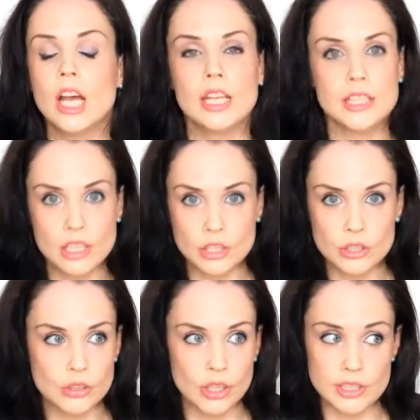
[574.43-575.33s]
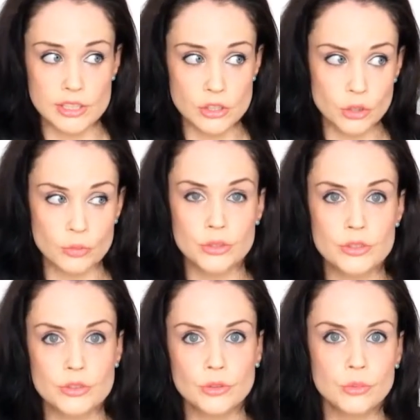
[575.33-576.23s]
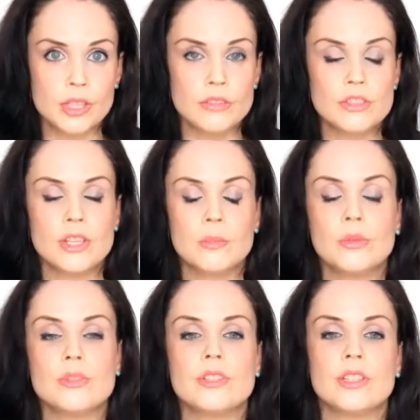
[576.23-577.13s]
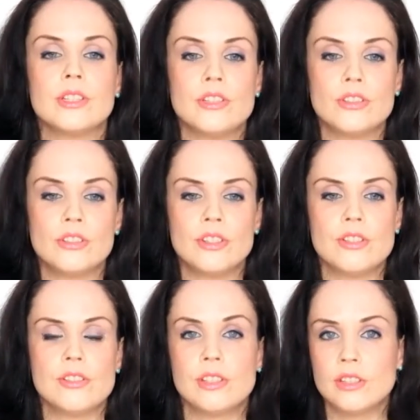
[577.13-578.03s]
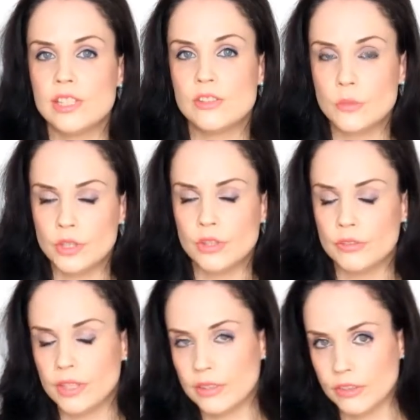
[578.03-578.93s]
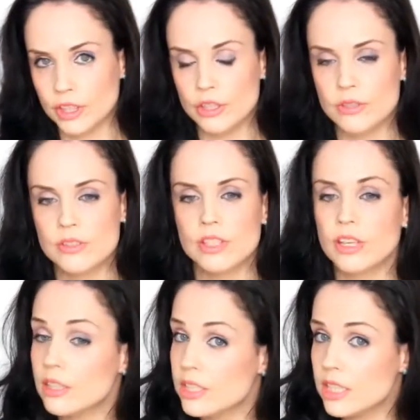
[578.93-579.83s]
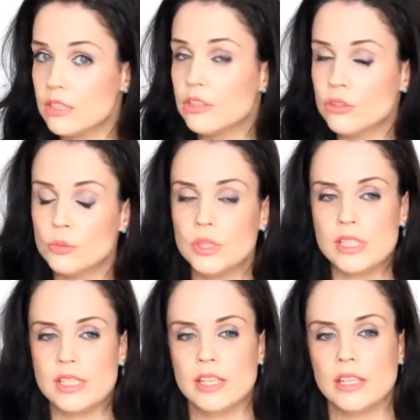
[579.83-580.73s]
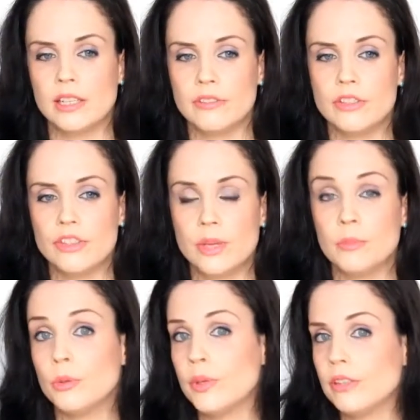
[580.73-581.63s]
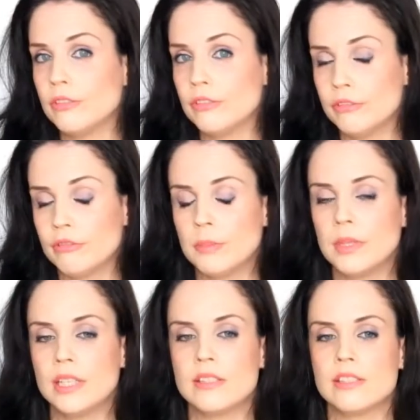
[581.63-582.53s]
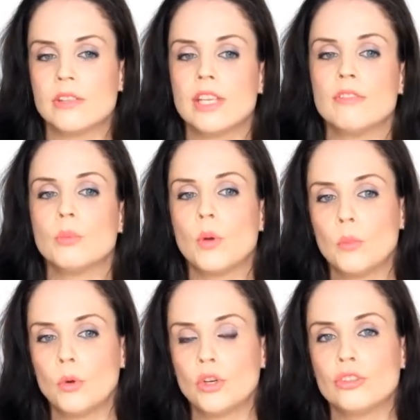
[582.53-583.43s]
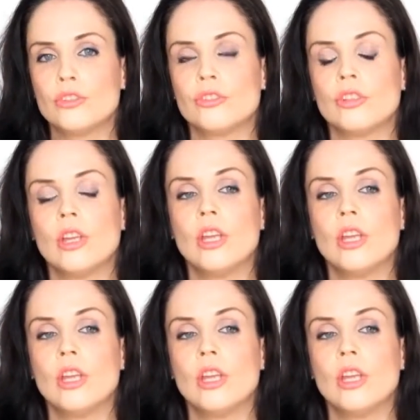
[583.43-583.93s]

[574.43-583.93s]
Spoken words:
I stopped using all my other shampoos and conditioners, and these were the only things I used. And I did do what it said. I left the shampoo in for 3 minutes, only gave it one wash.